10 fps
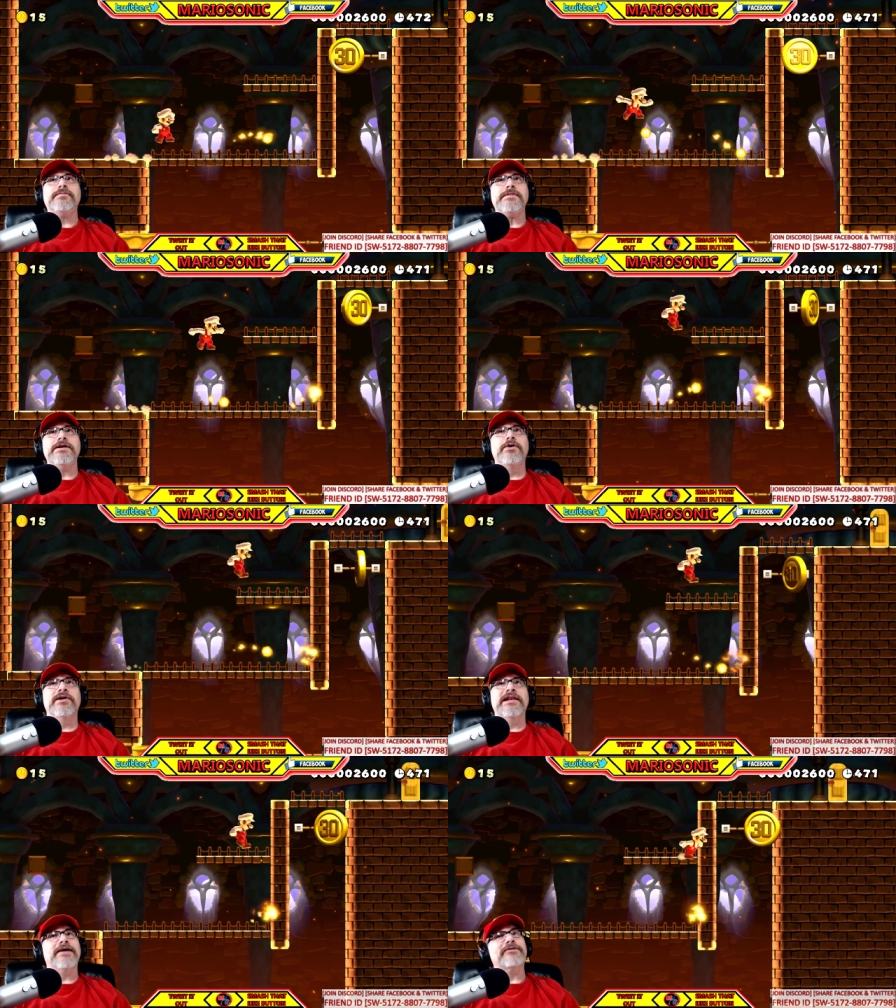You go
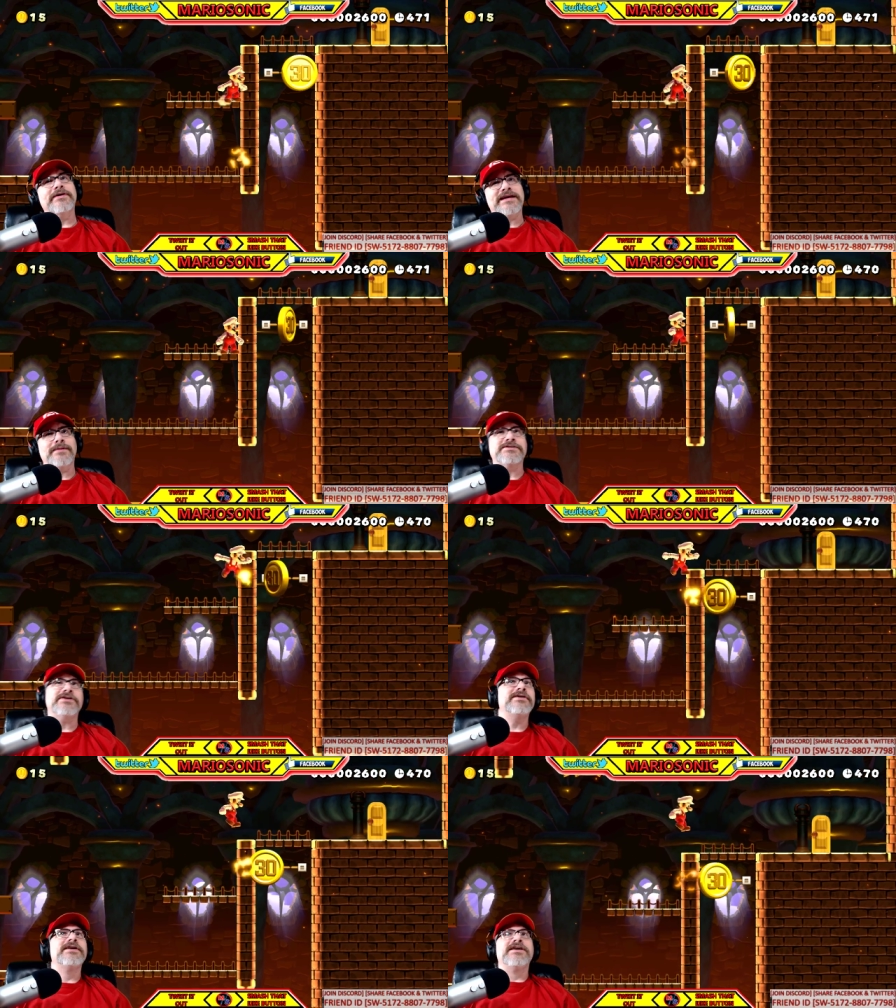on the left one, it comes
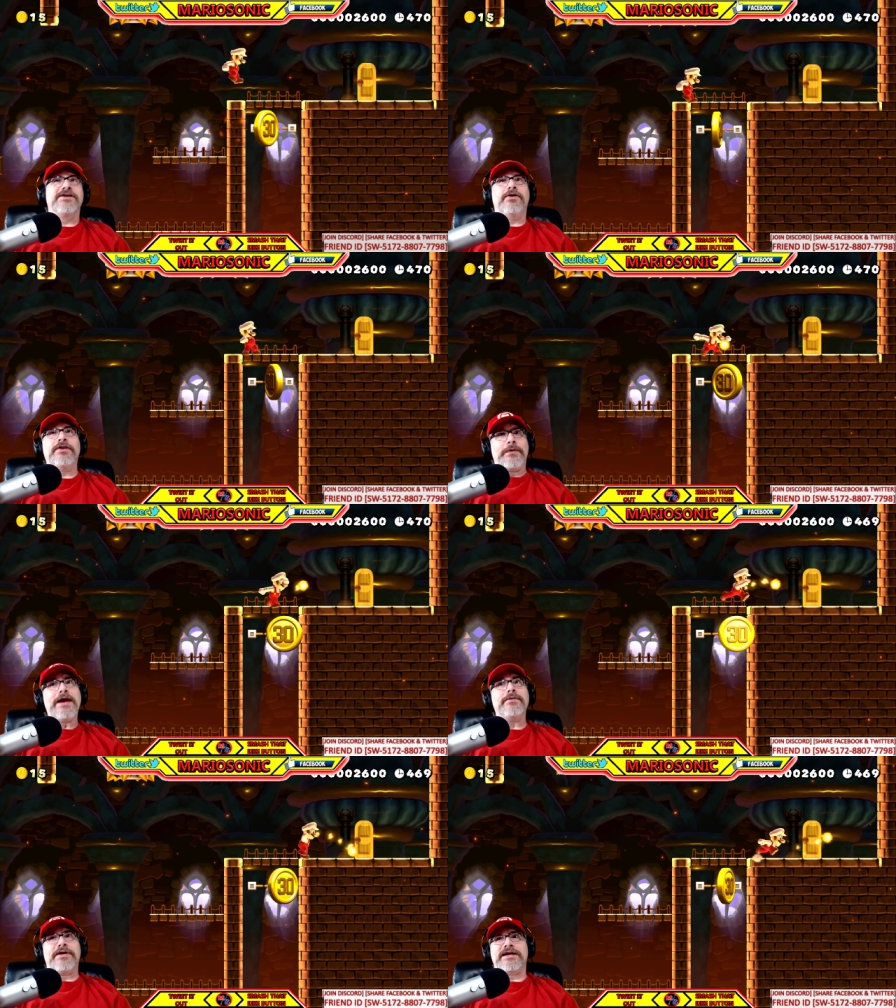here. You go on the
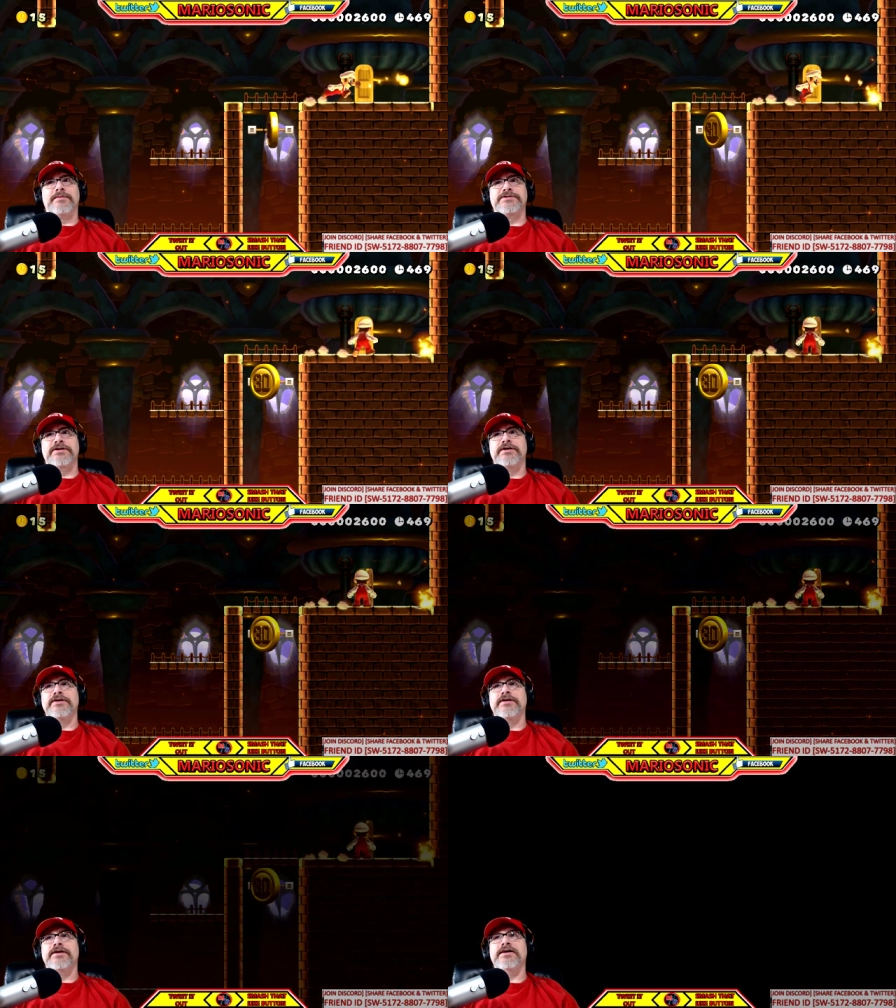right one, it comes here.
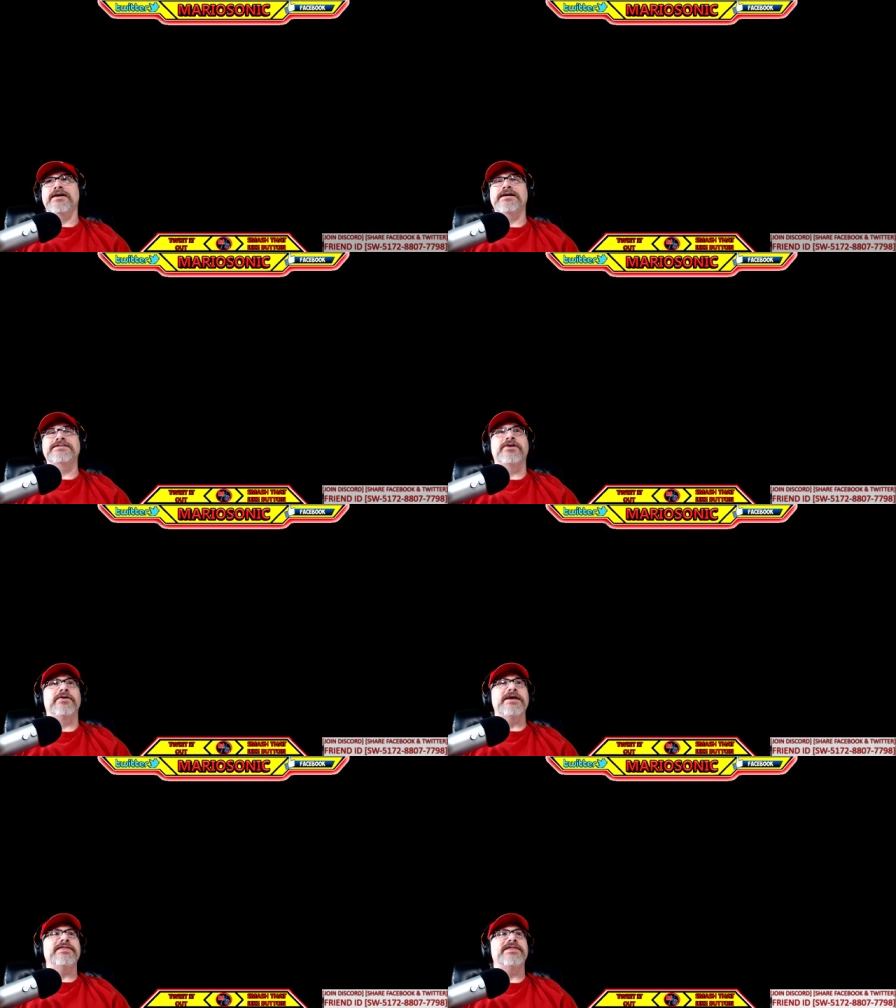All right, so
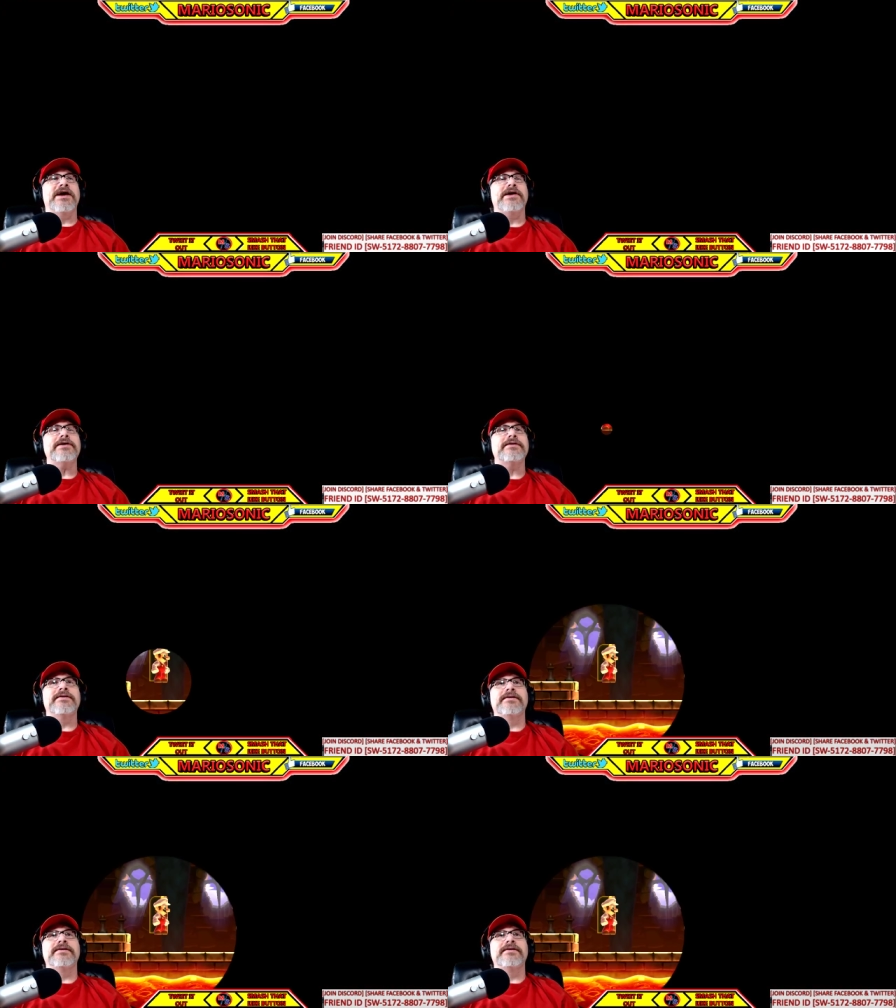in there.